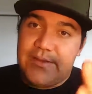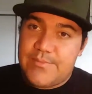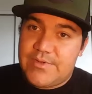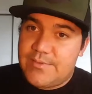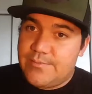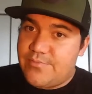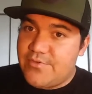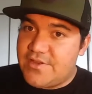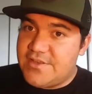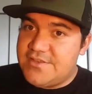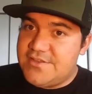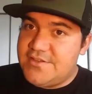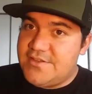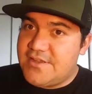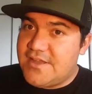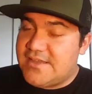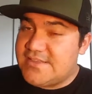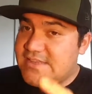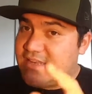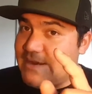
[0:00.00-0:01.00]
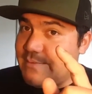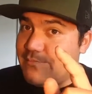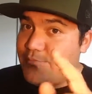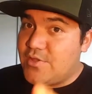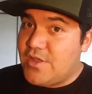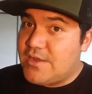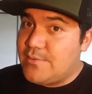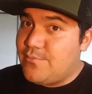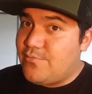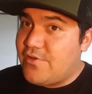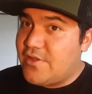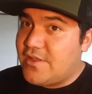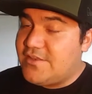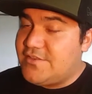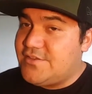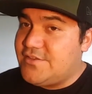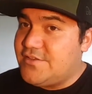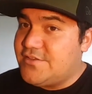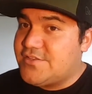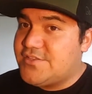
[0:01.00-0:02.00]
I'm going to bring to you guys, and I'm going to bring it
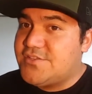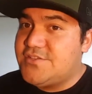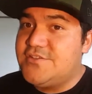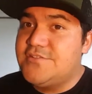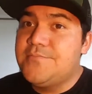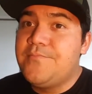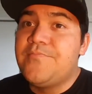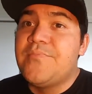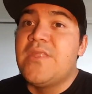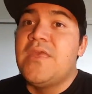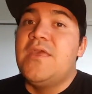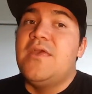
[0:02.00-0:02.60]
to you soon.